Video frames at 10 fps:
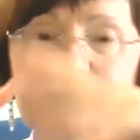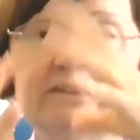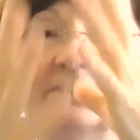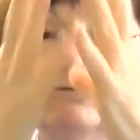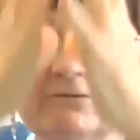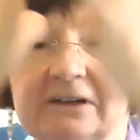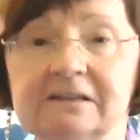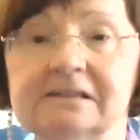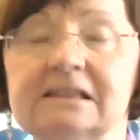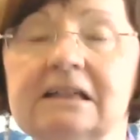together and it
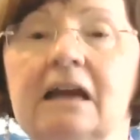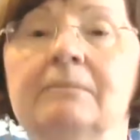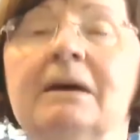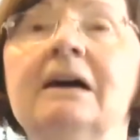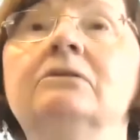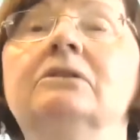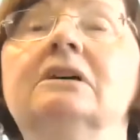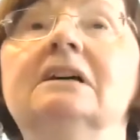funnels and it came out.